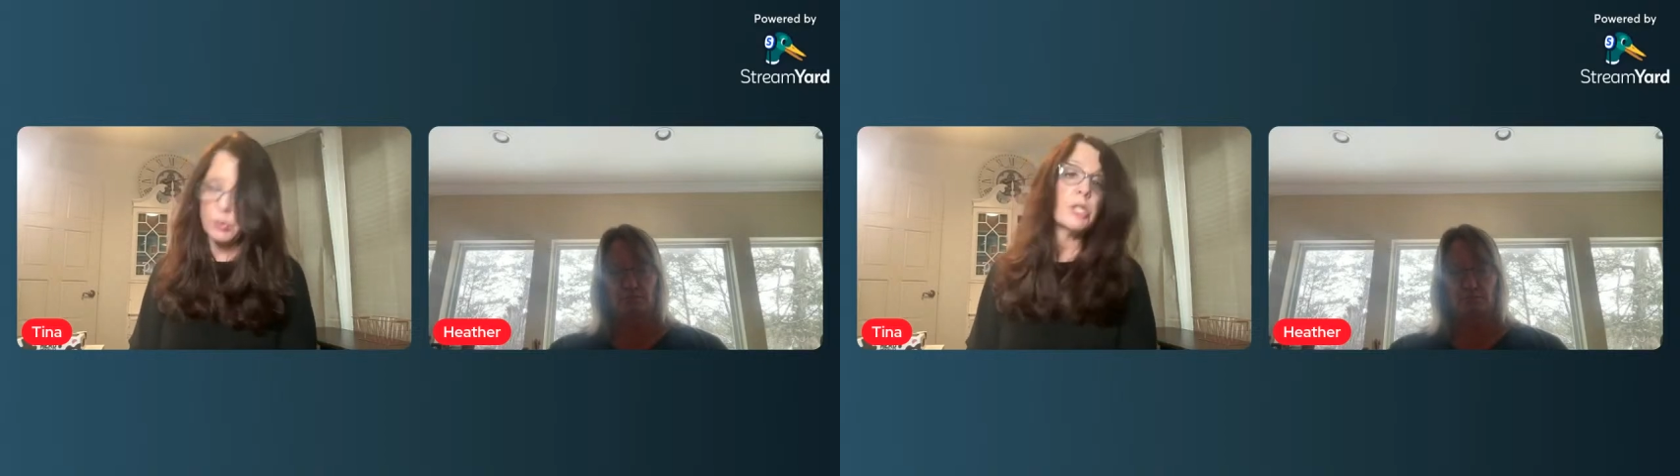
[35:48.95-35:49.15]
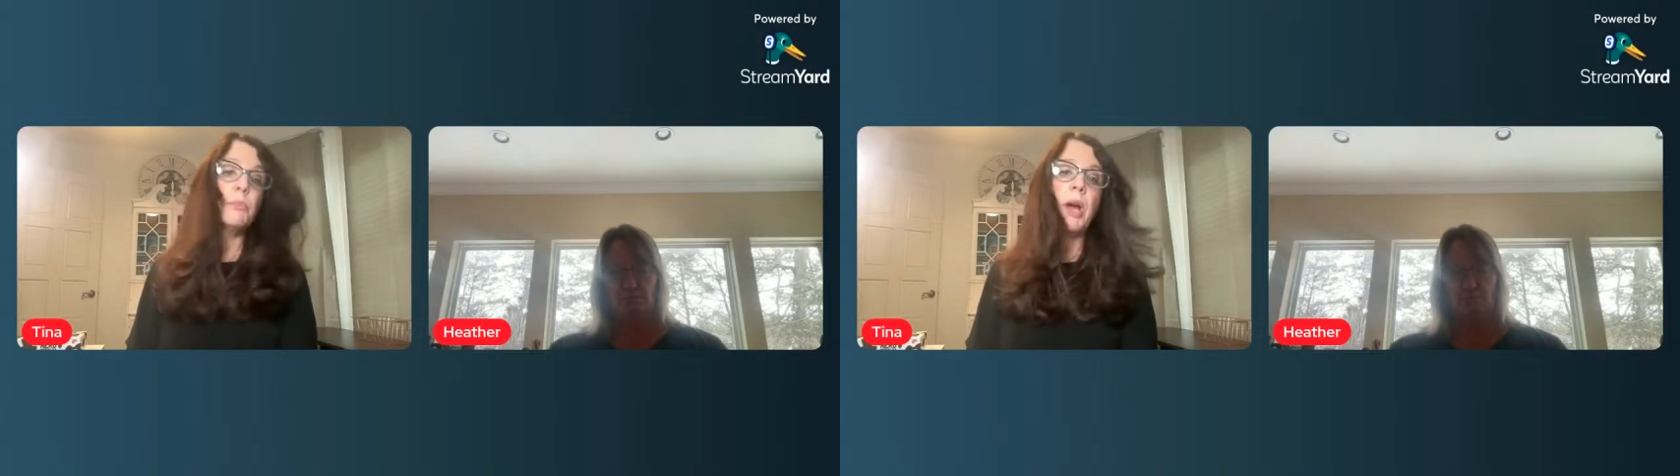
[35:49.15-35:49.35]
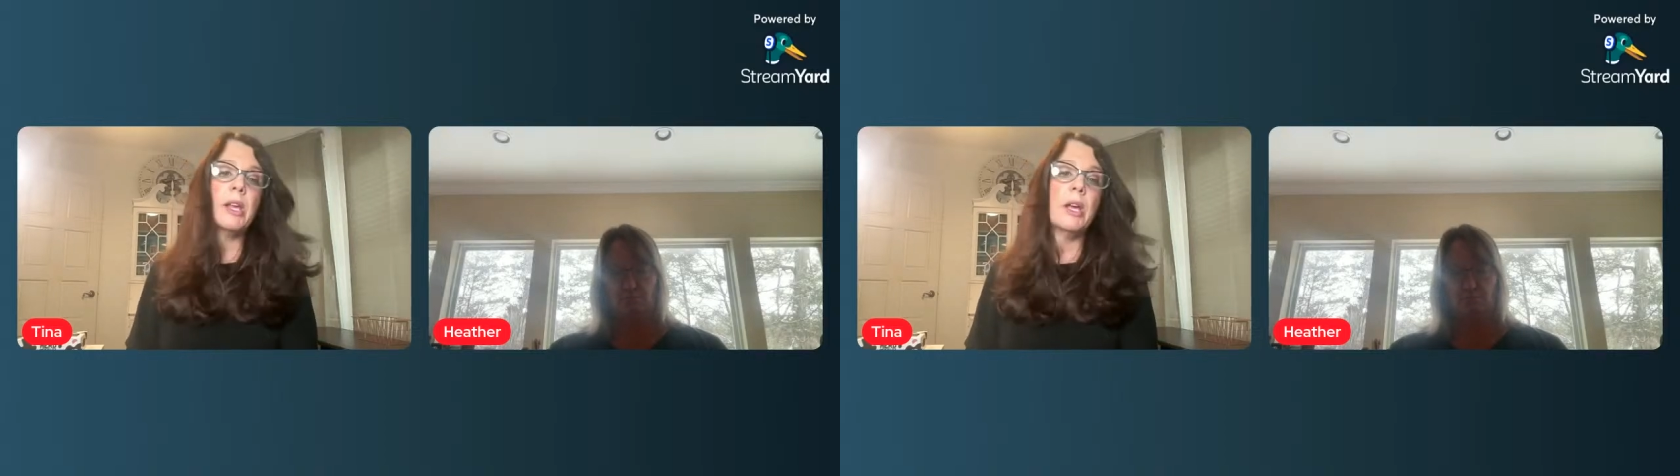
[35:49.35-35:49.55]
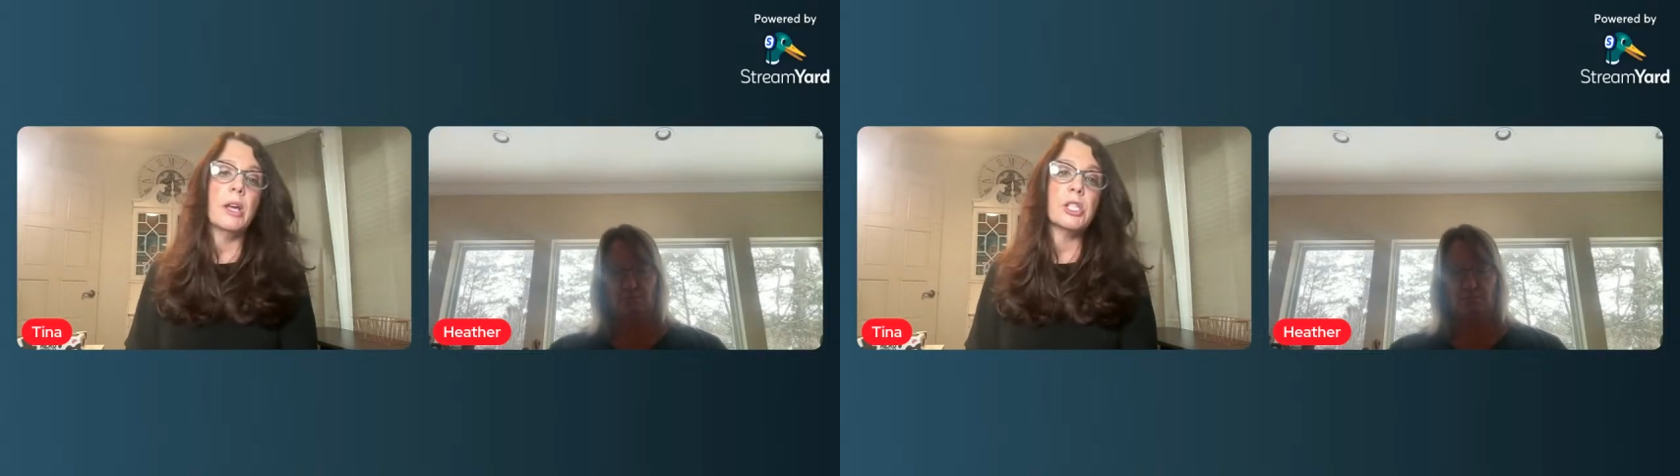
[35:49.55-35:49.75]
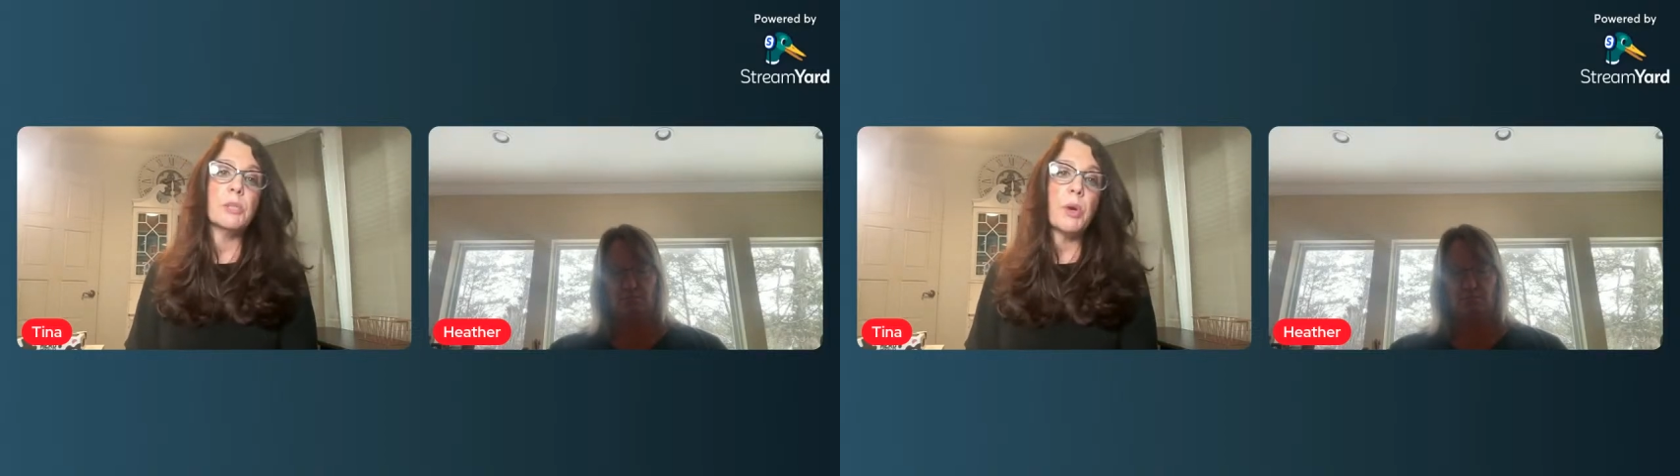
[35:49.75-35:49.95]

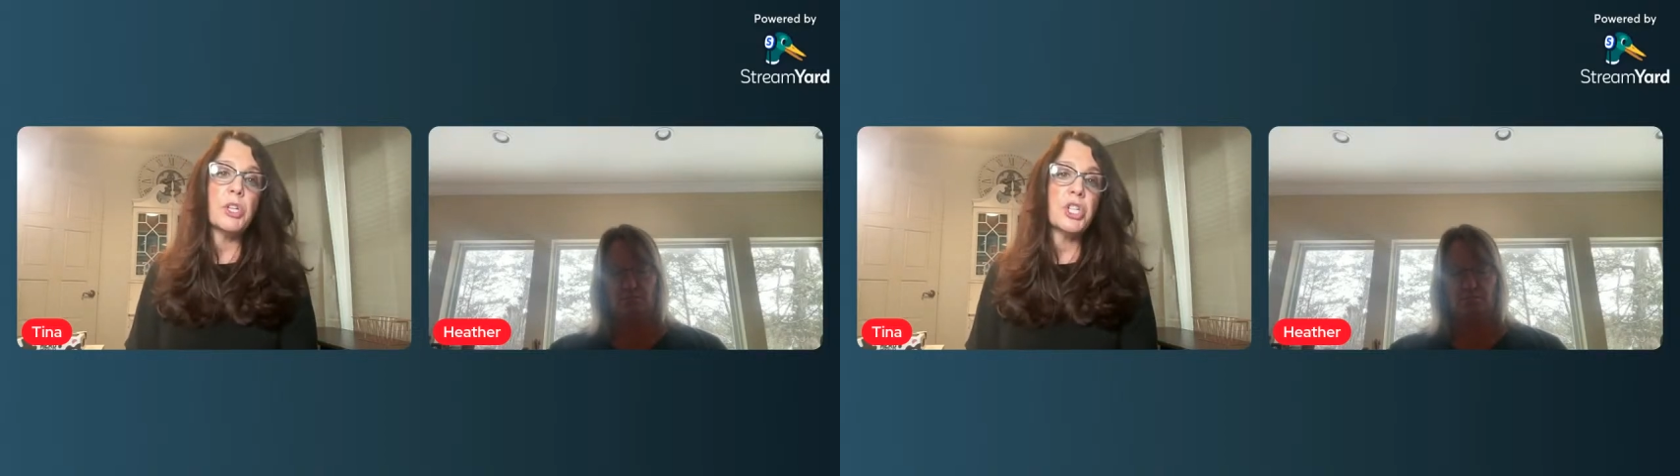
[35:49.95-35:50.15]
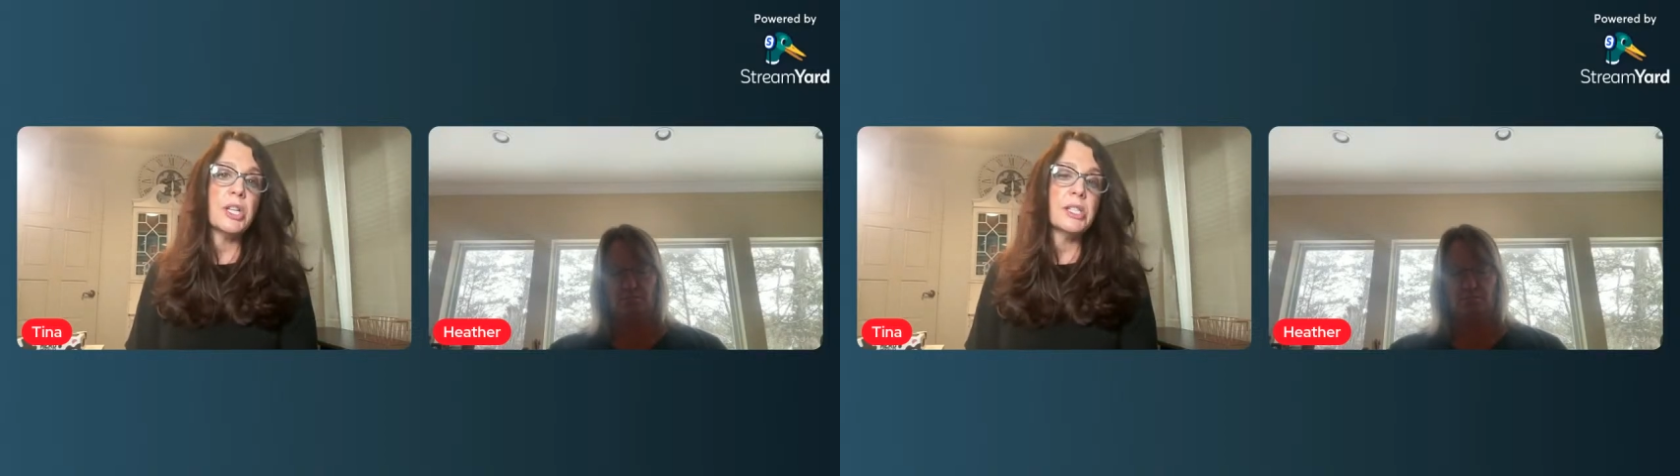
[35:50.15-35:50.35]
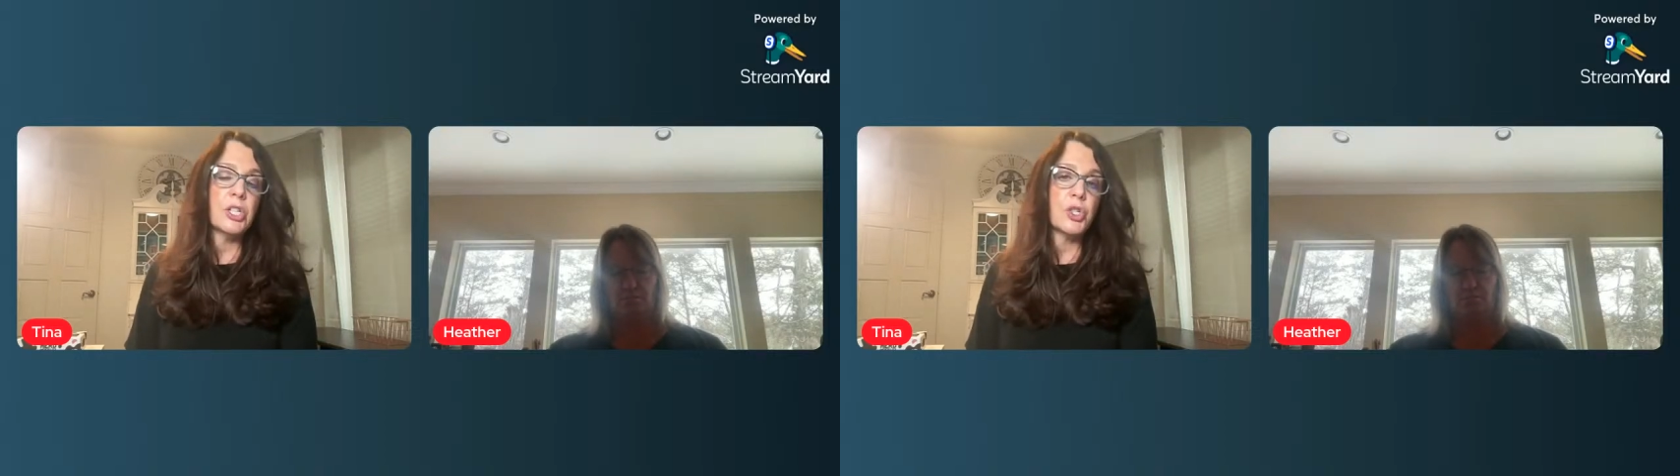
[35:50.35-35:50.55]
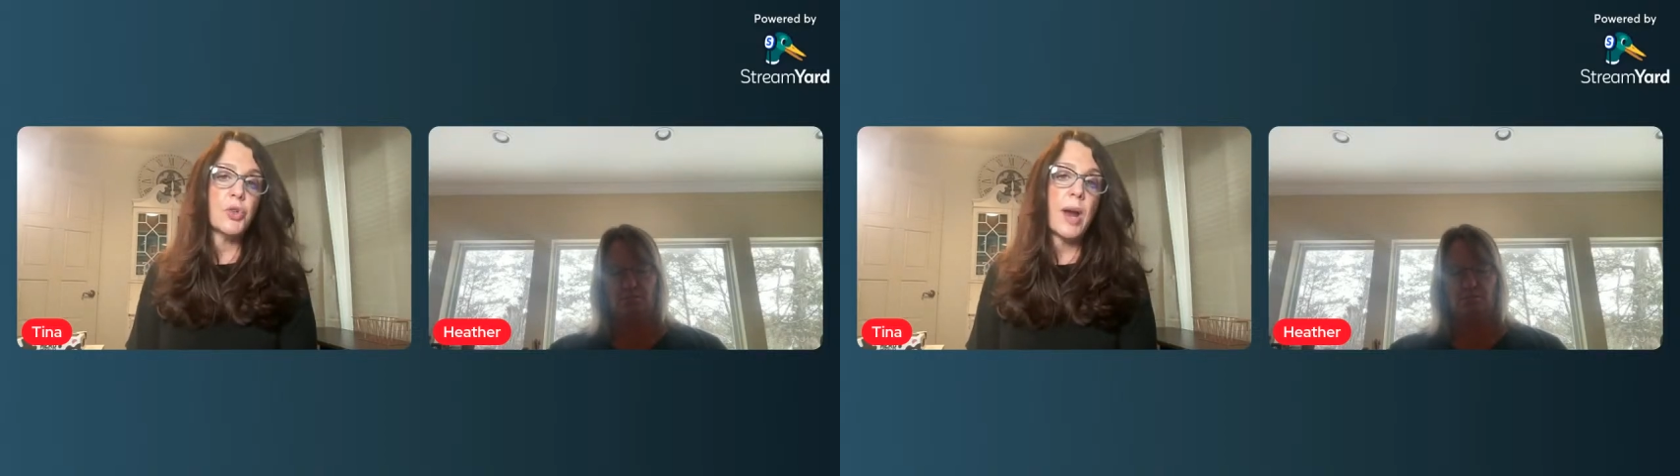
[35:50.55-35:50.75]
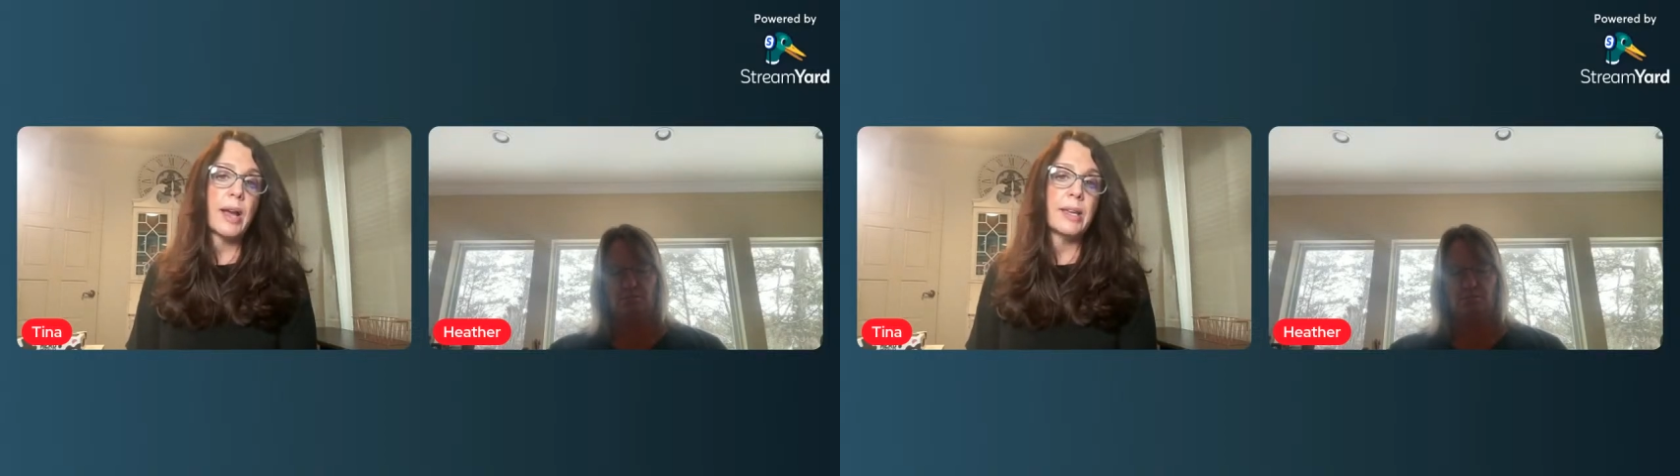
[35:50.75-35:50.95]
spreadsheets and
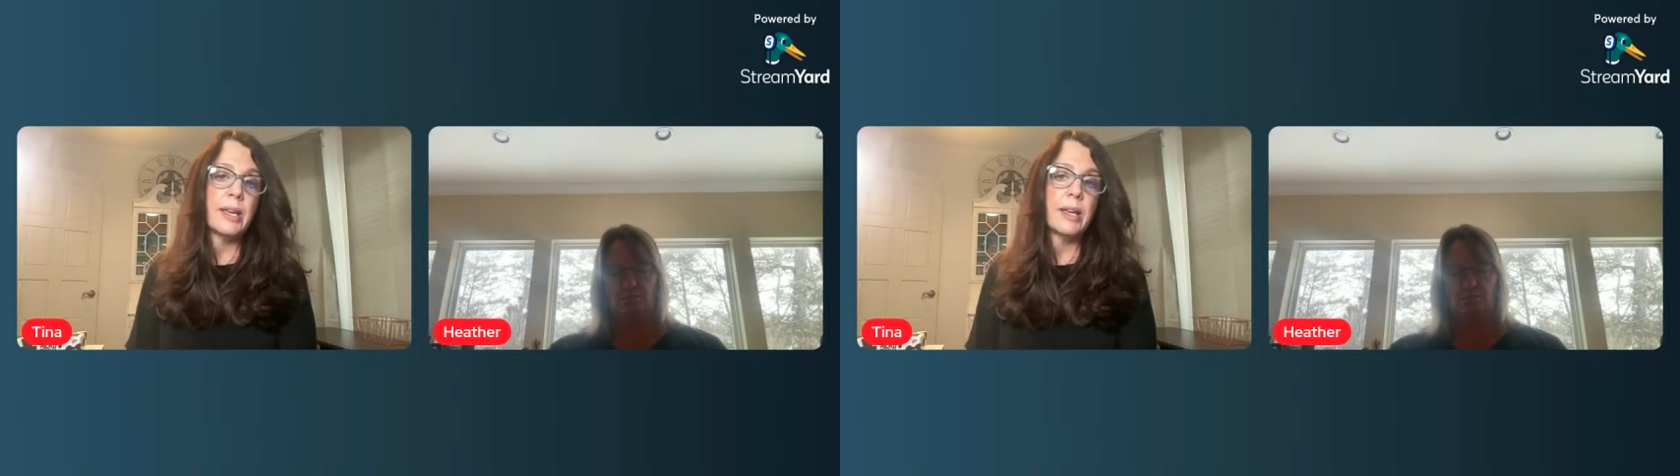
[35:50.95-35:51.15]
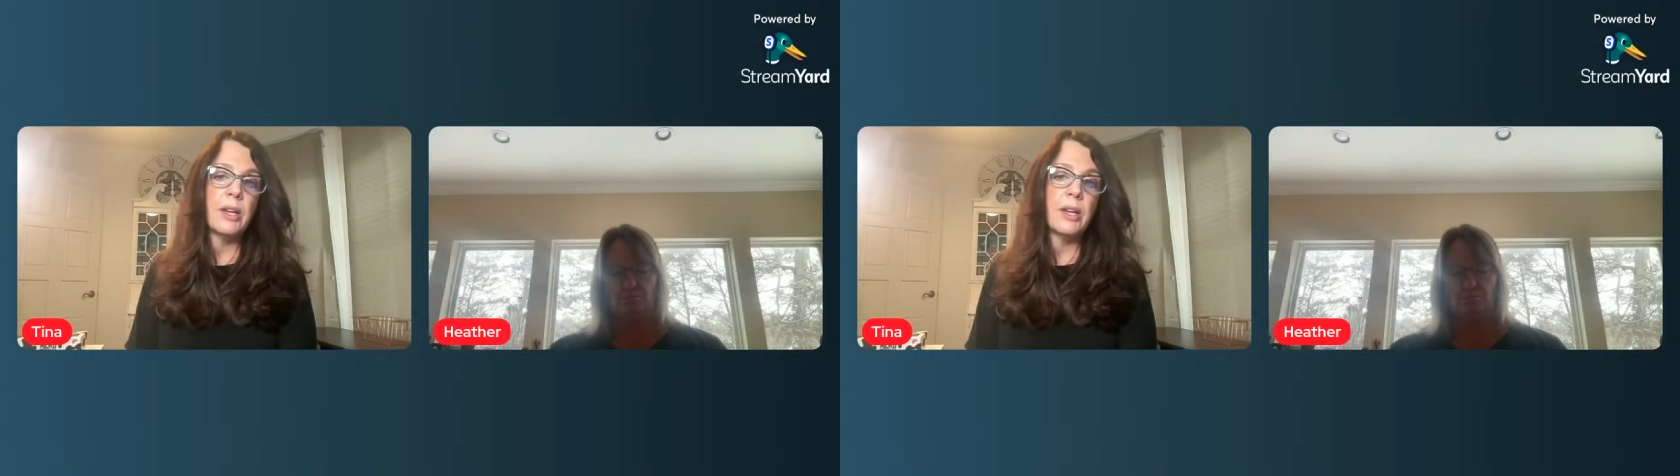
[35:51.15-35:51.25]
tracking